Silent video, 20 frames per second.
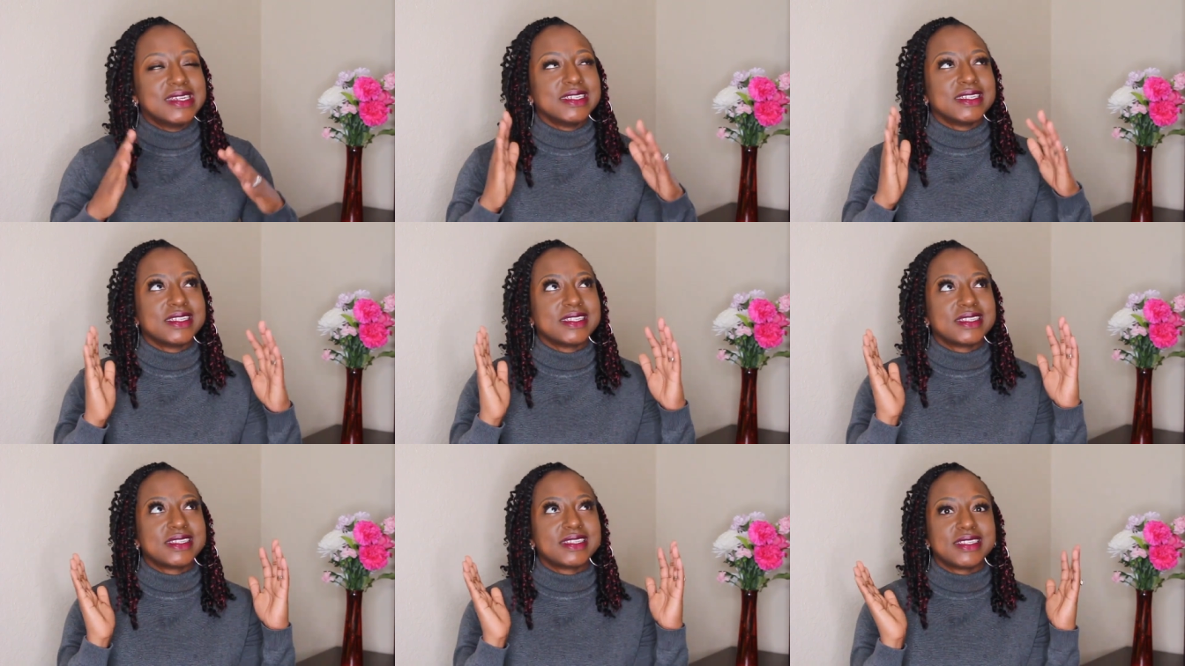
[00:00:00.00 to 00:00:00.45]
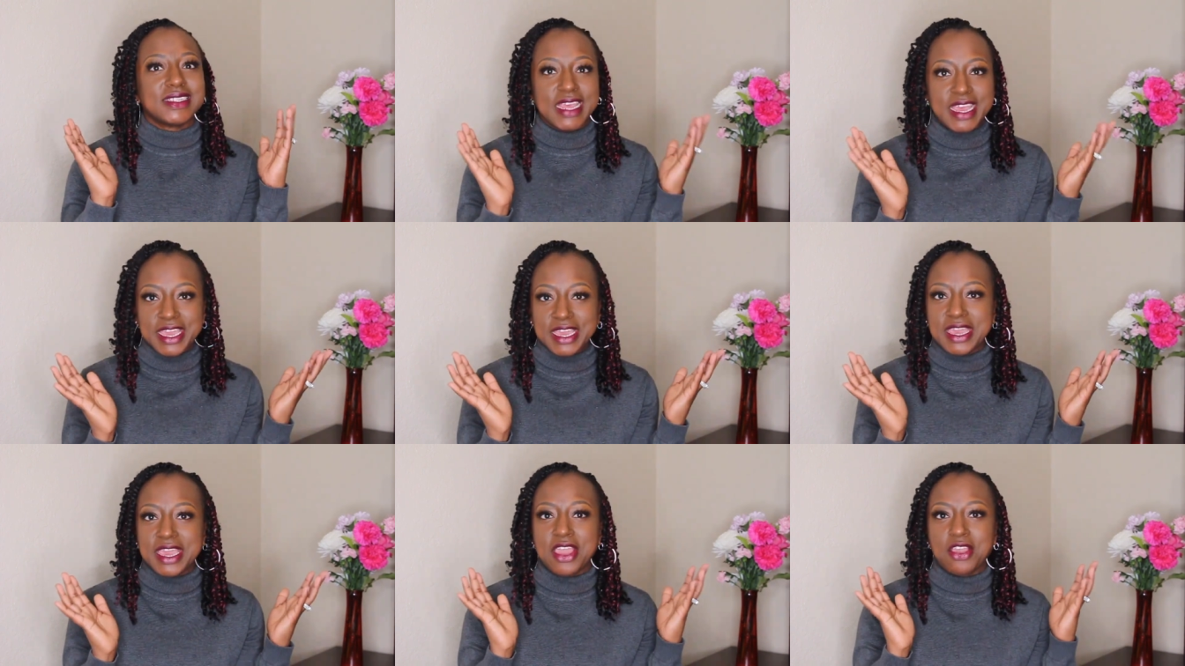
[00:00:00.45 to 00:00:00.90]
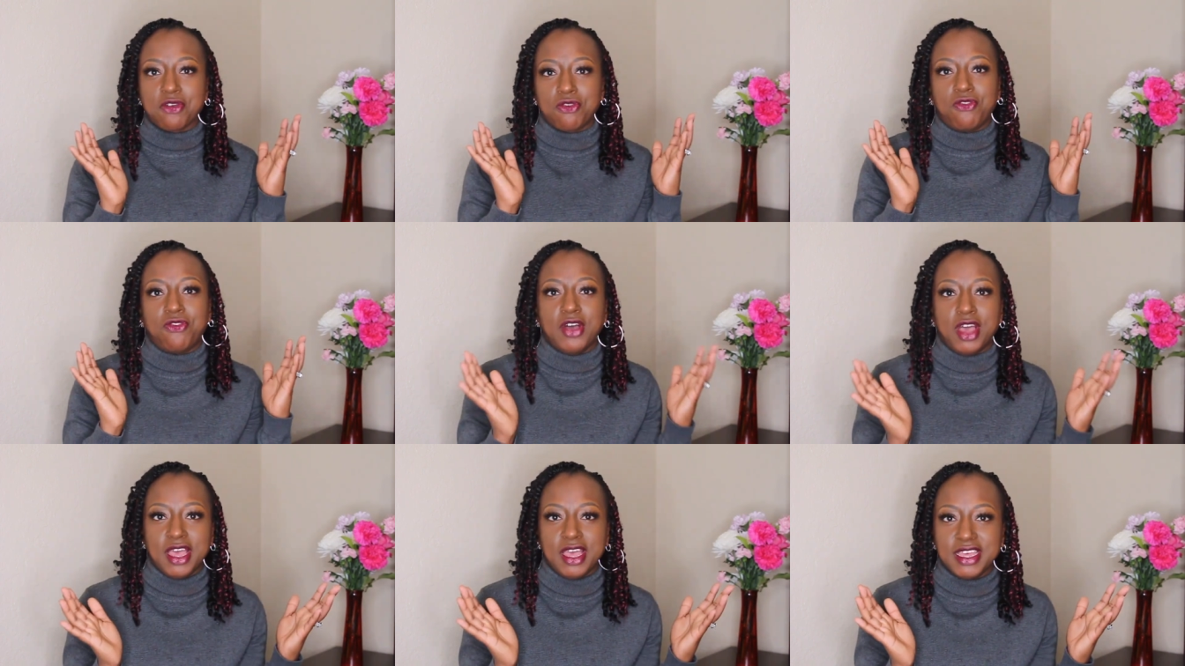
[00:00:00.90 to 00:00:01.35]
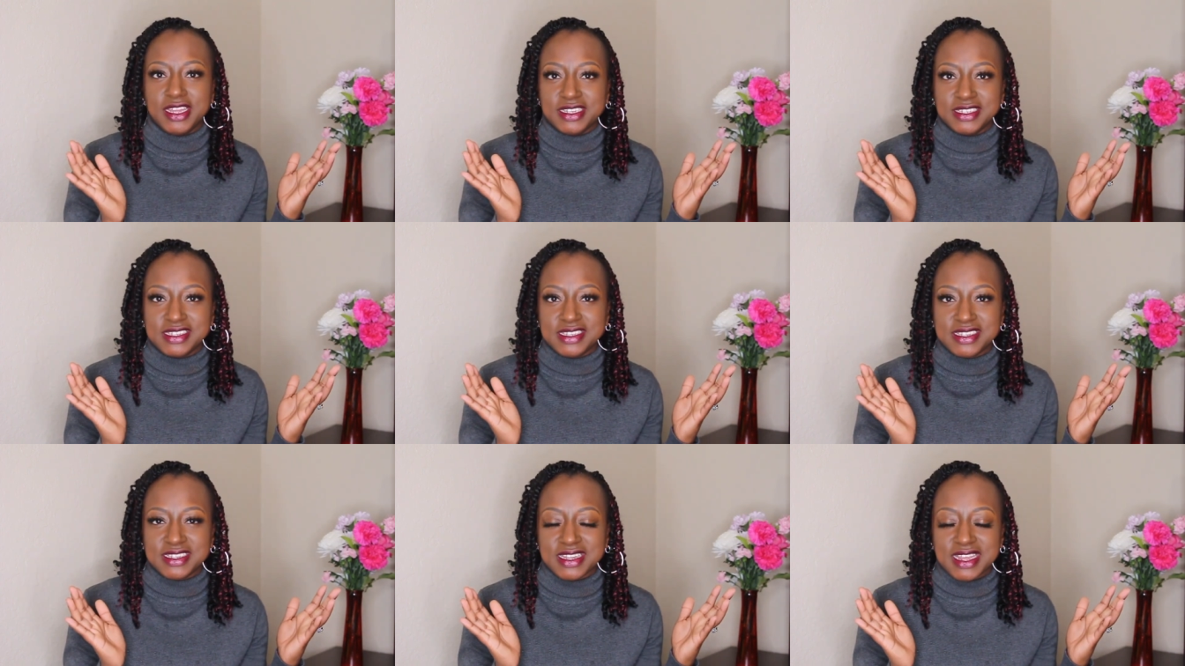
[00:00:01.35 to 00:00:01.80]
sinking
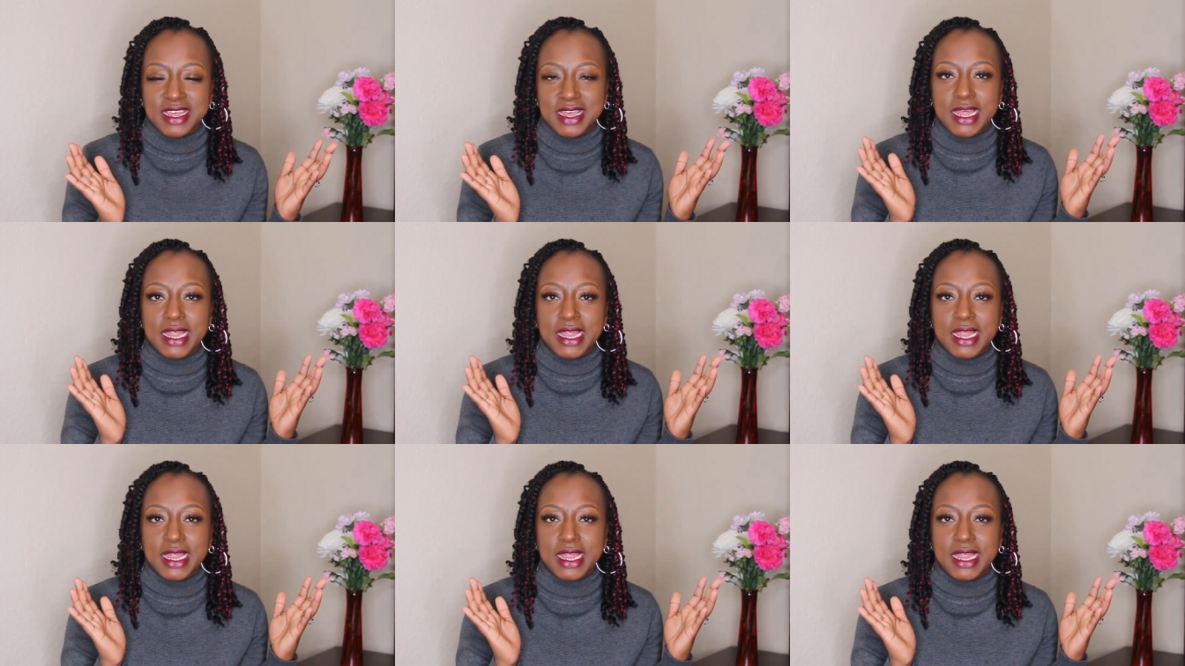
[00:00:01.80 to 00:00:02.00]
funds.